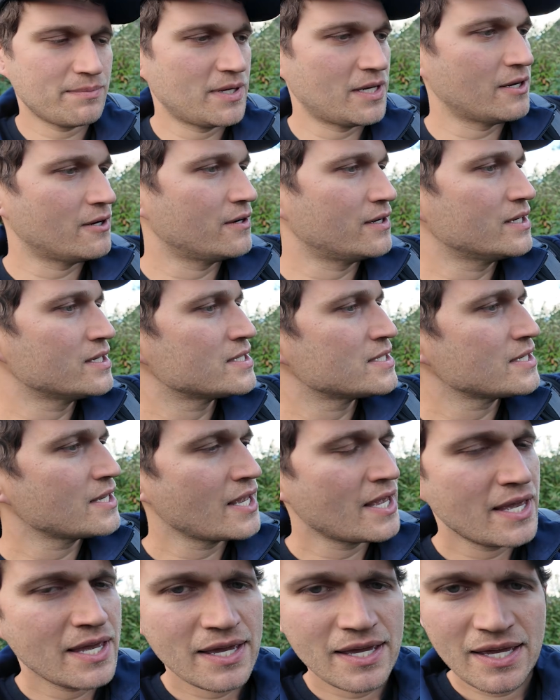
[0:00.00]
am curious.
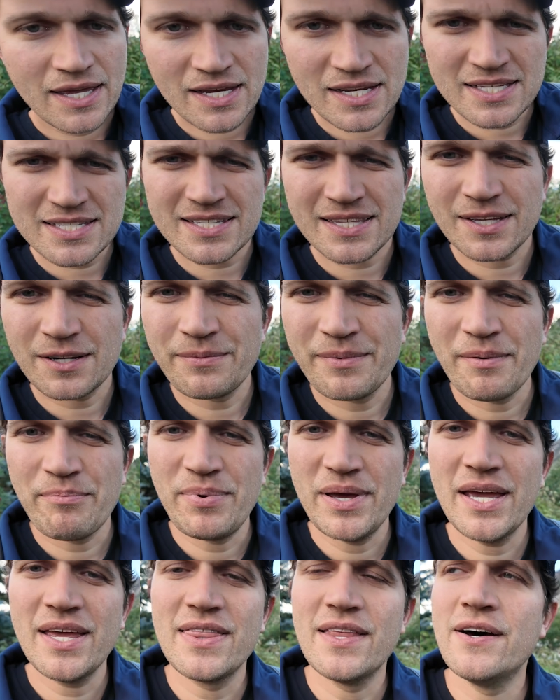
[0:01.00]
It is a little bit
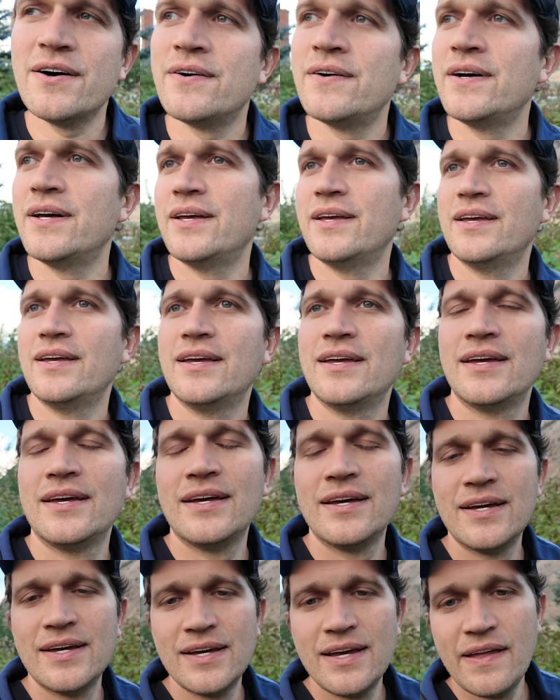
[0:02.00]
big though.
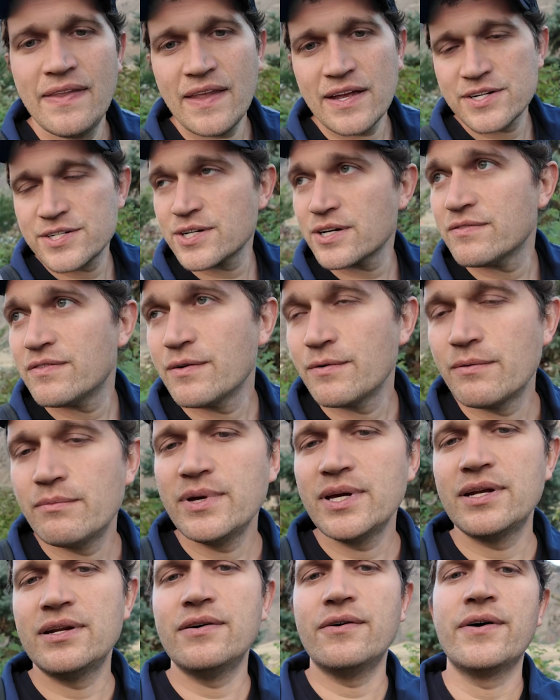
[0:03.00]
Not sure if it would
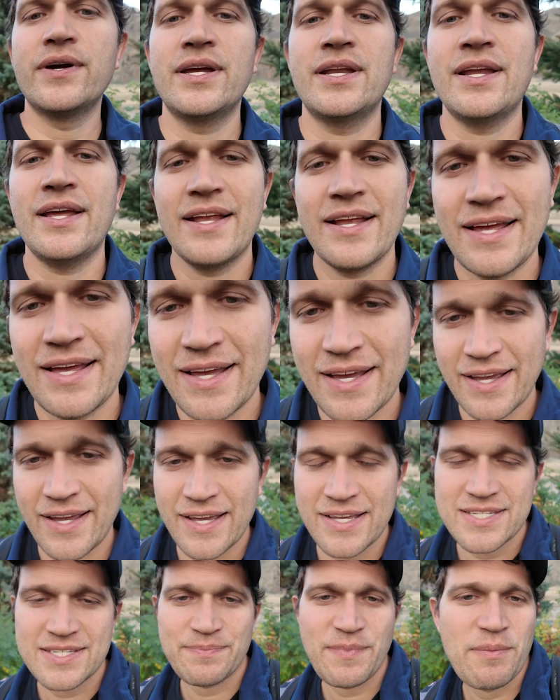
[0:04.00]
be annoying. I
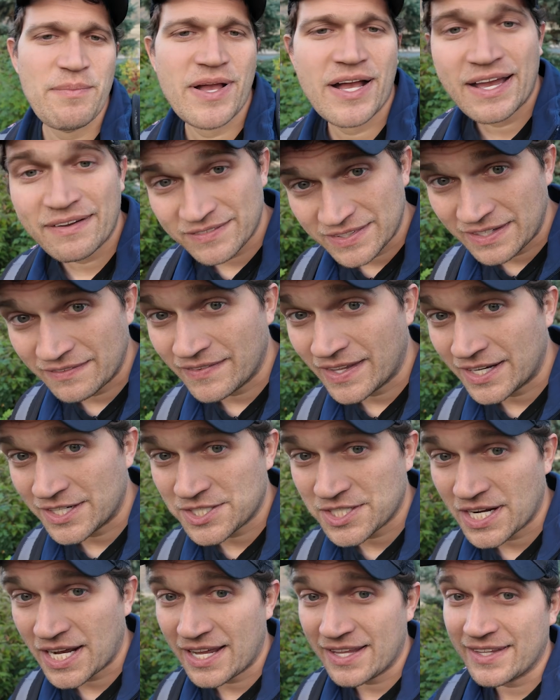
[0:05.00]
guess maybe I'll have to give that a
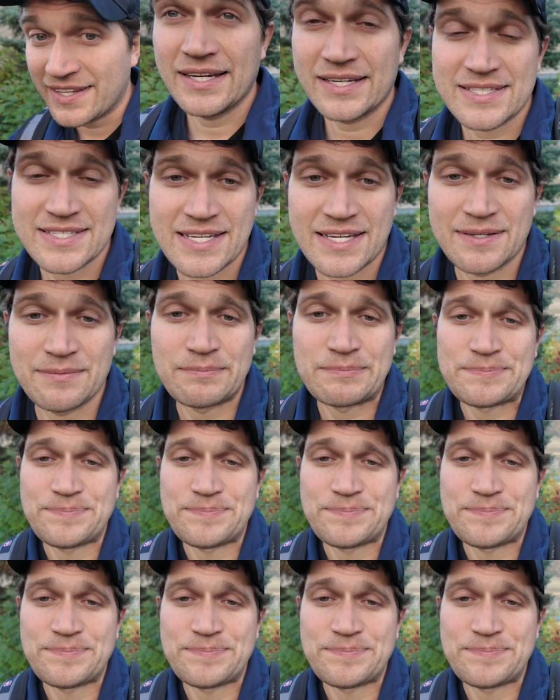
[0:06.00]
shot next time.